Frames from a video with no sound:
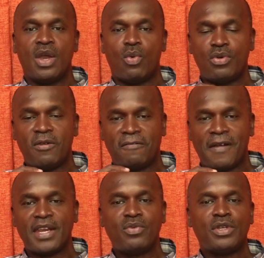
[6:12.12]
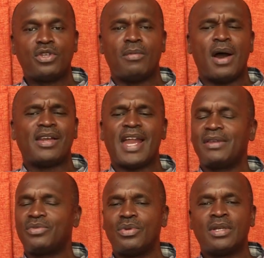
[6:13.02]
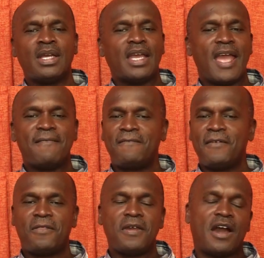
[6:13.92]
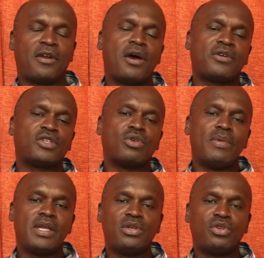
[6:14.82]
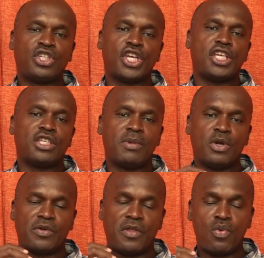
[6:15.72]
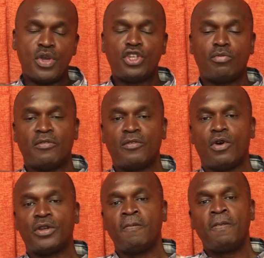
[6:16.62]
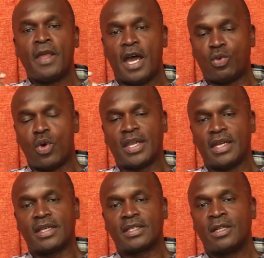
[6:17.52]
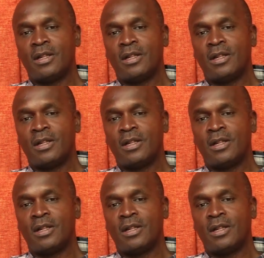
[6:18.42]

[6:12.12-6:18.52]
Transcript: When we find wisdom, our lives will, everything around us will begin to change because of the wisdom of God at work in us.